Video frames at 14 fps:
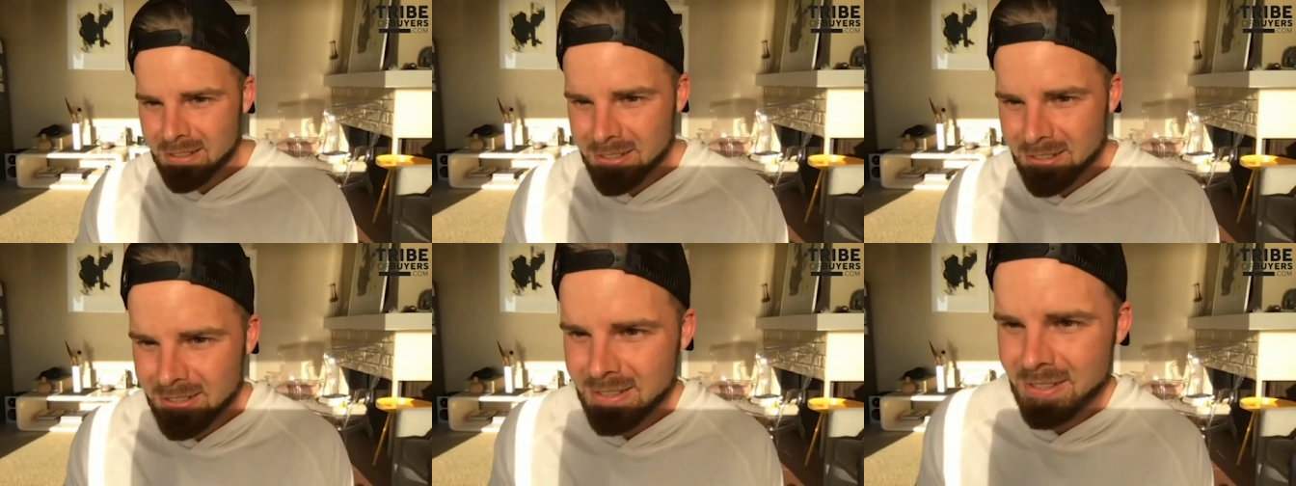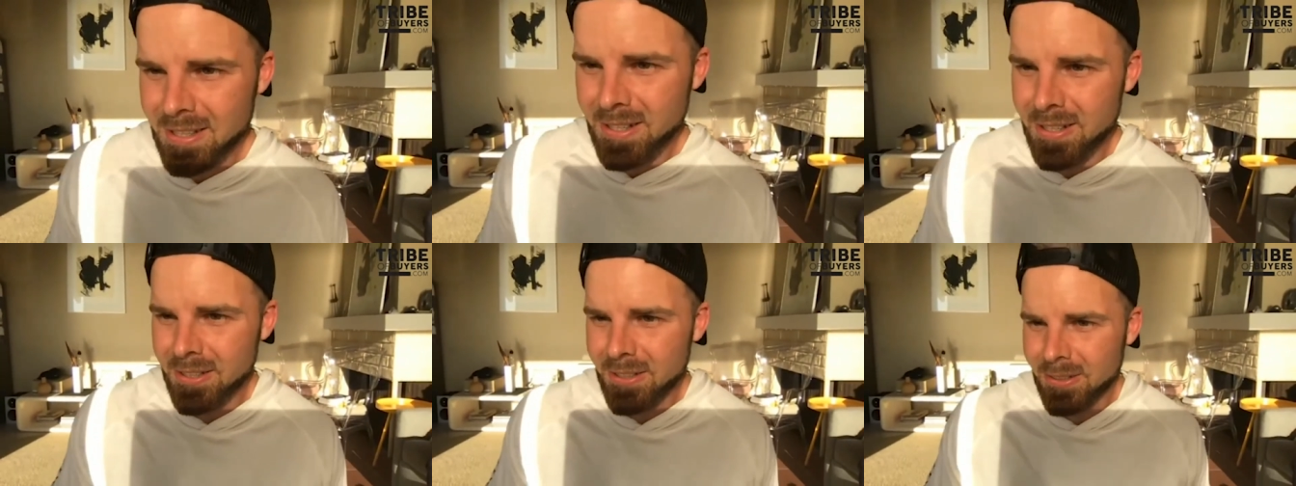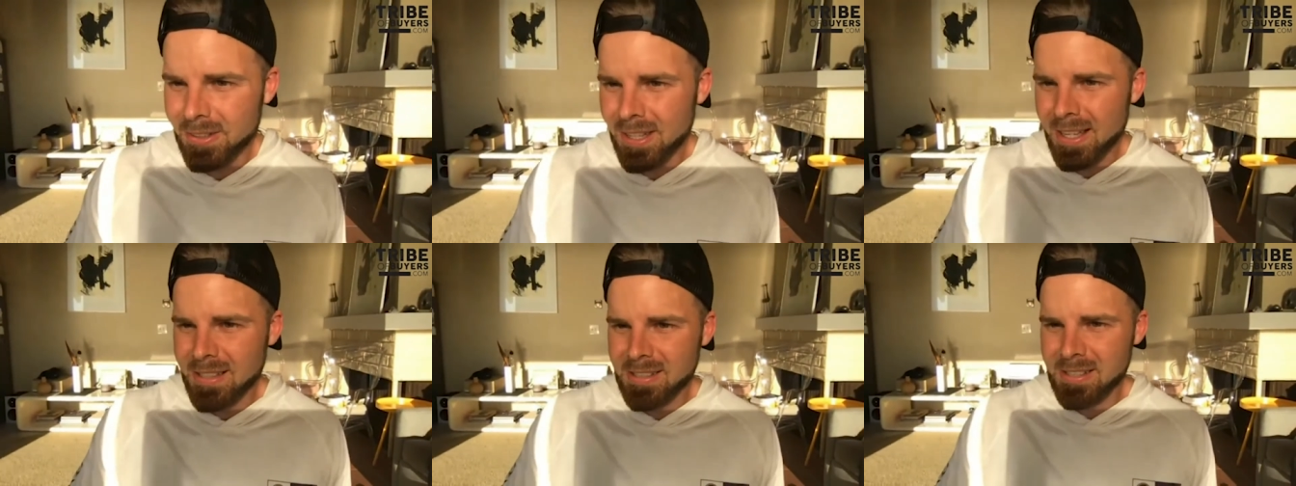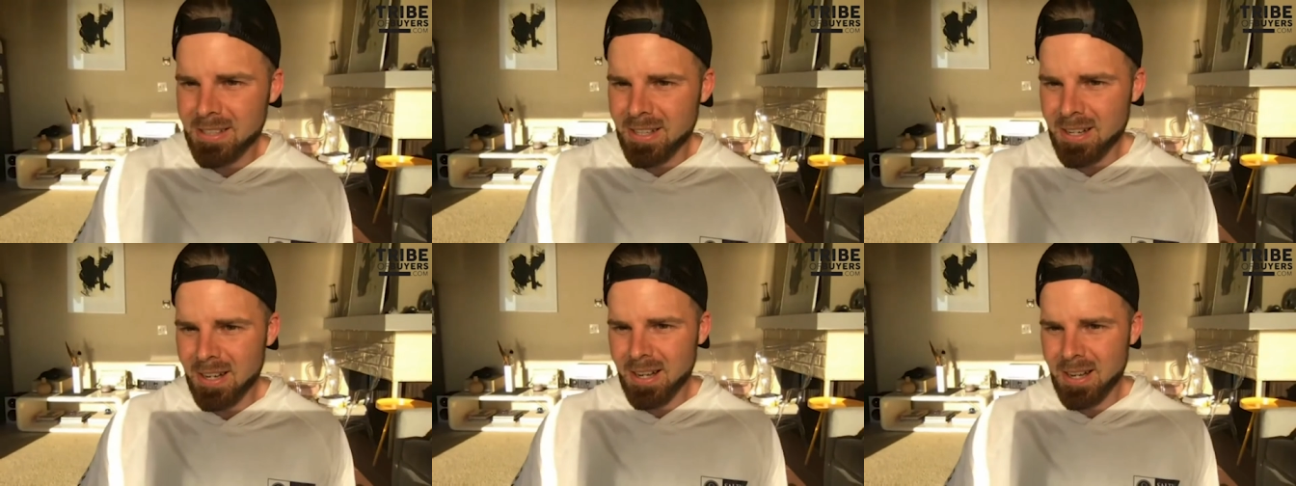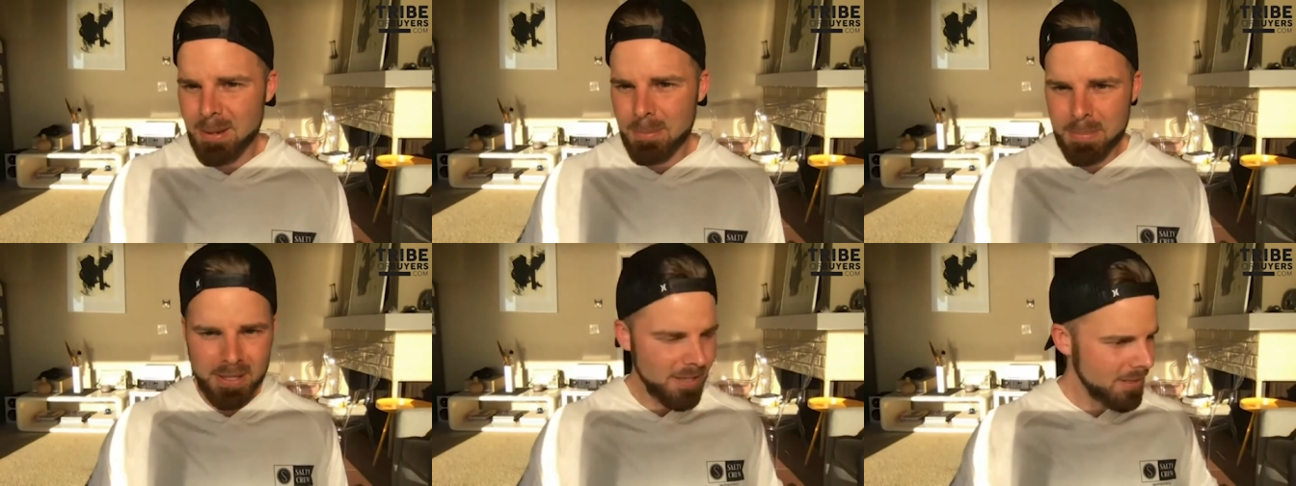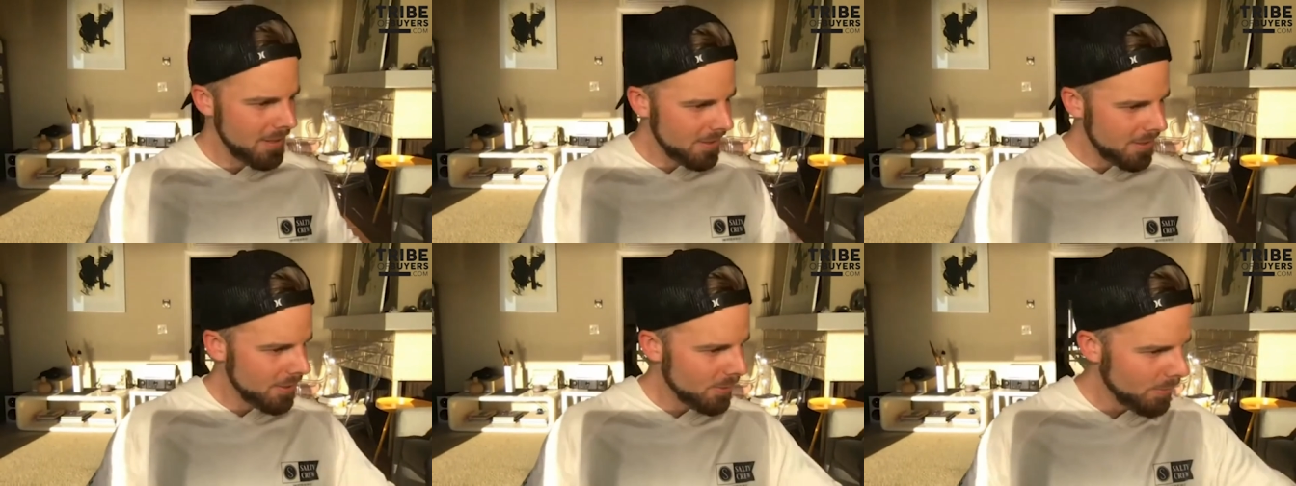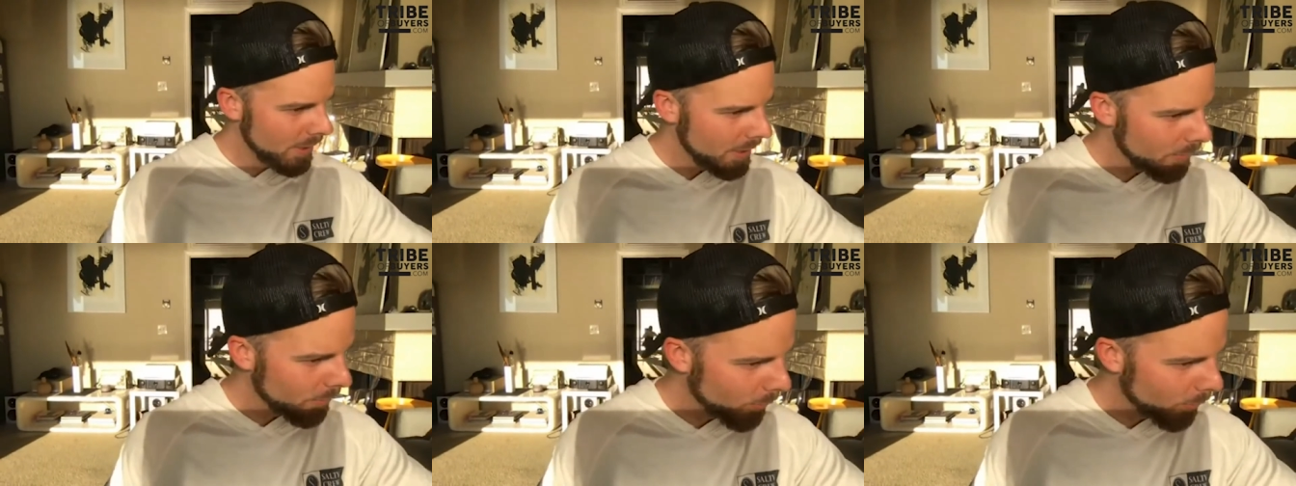So let's hop into it.